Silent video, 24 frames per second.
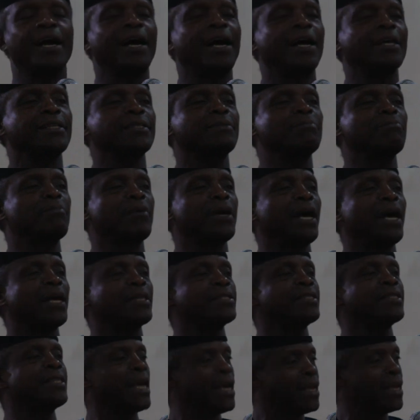As,
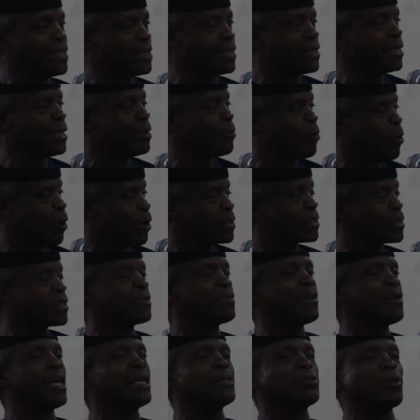as then he was
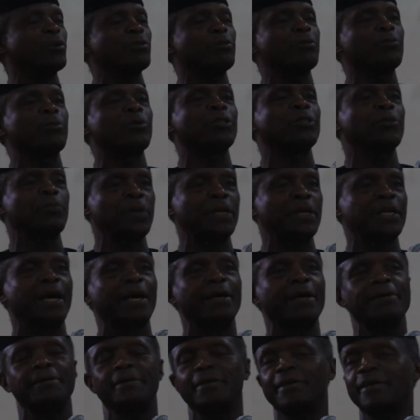the Right Honorable Speaker,
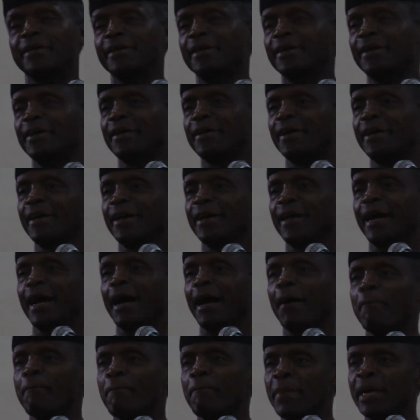
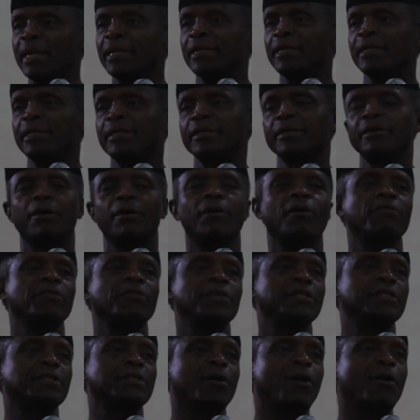and many of
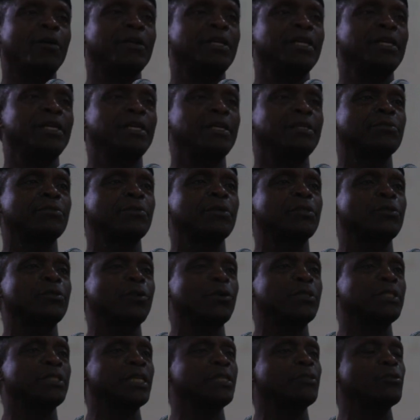his colleagues
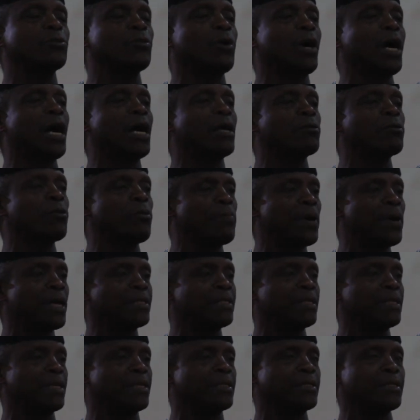resorted to
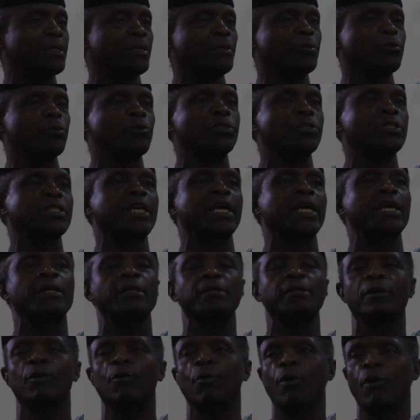acrobatics to scale
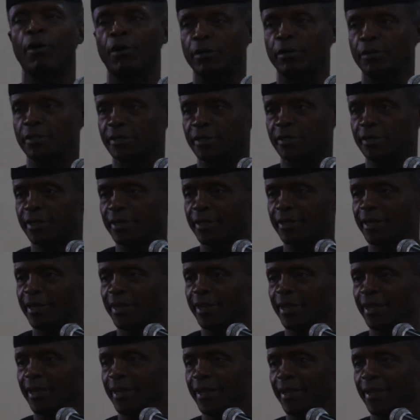the
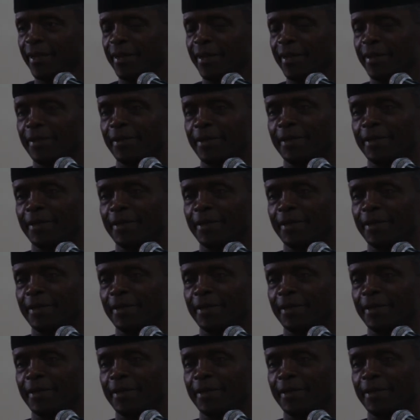wall